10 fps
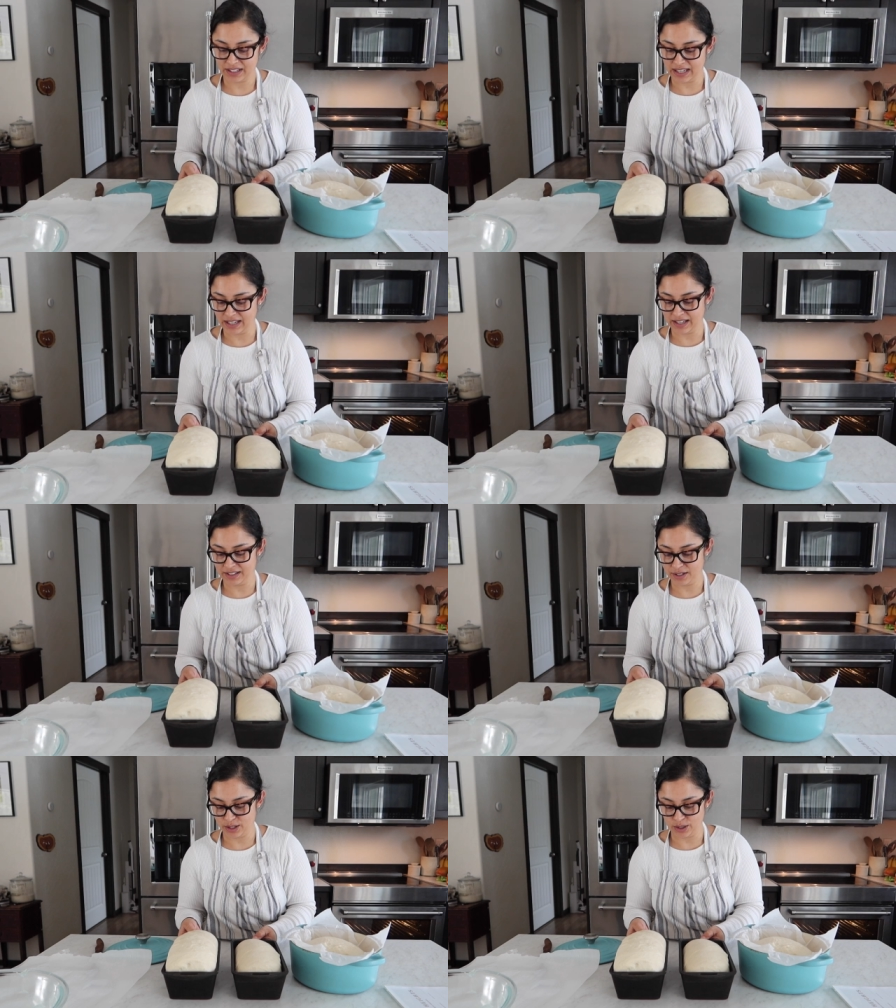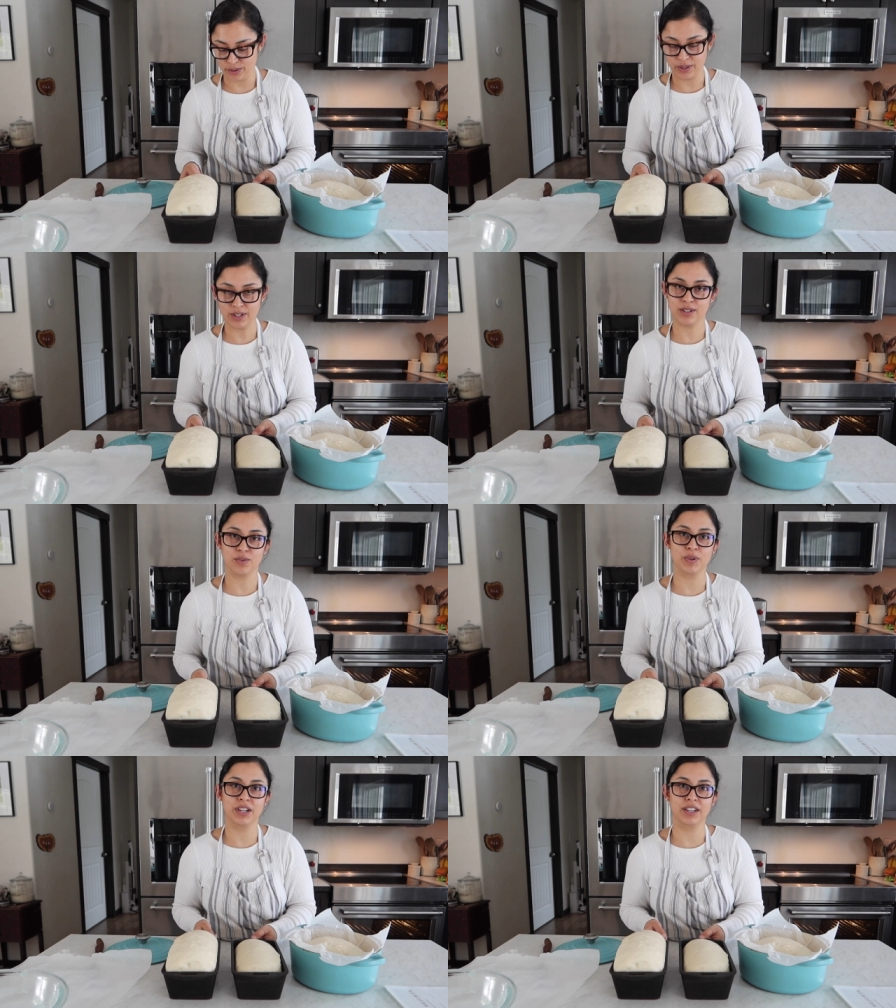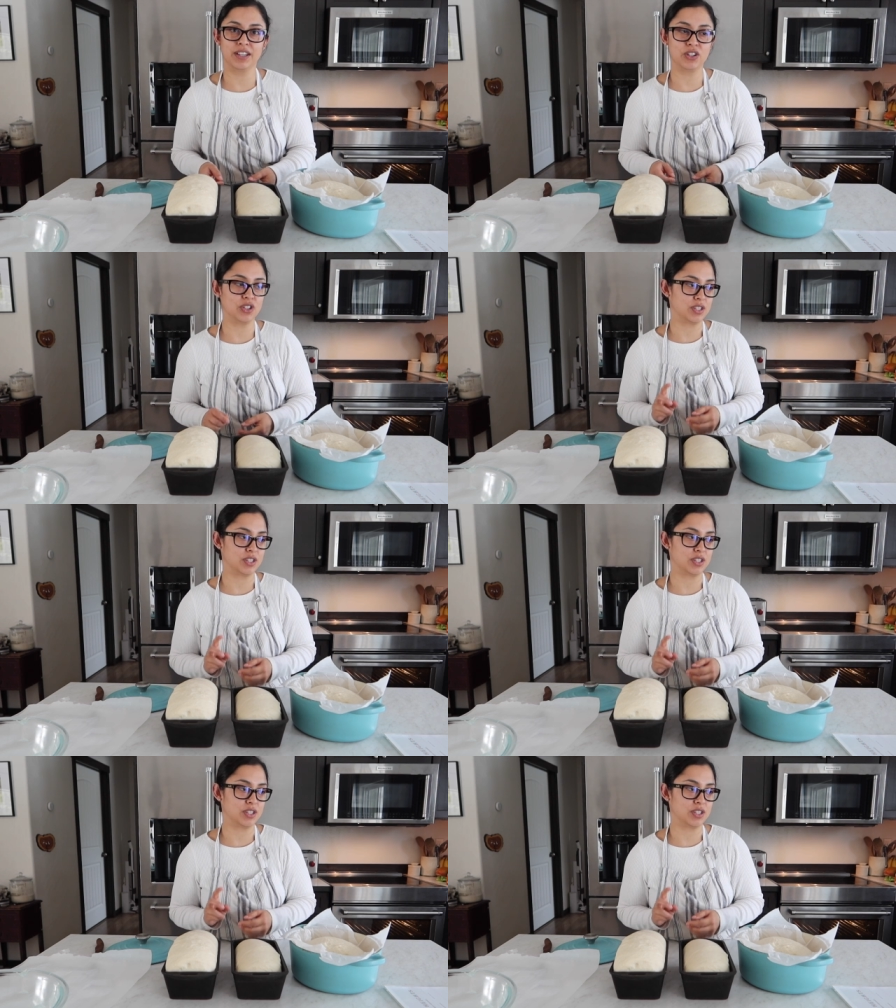And so this is when a kitchen